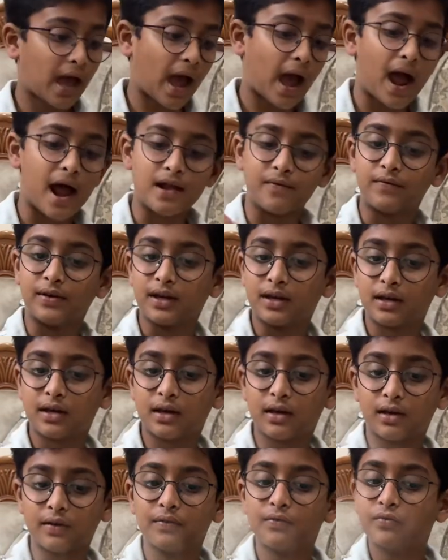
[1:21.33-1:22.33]
And
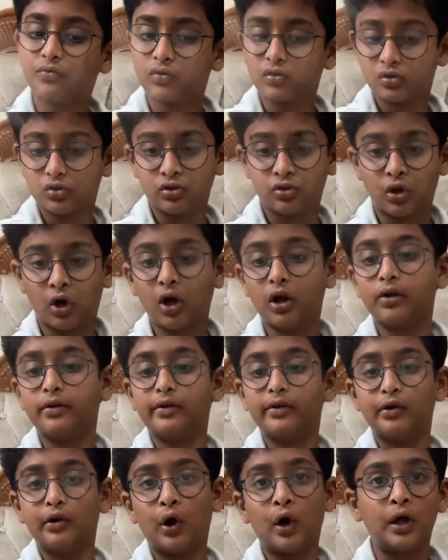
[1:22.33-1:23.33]

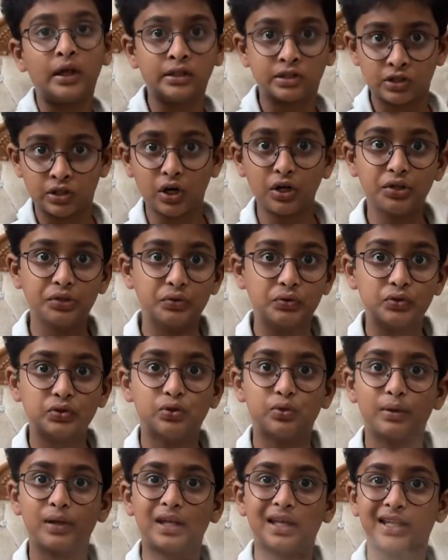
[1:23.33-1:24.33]
it's not
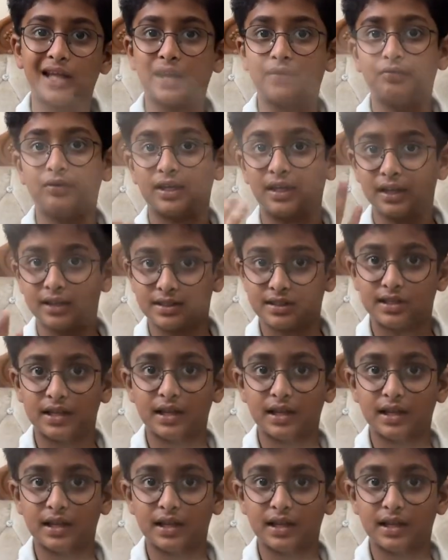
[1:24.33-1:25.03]
usually that we can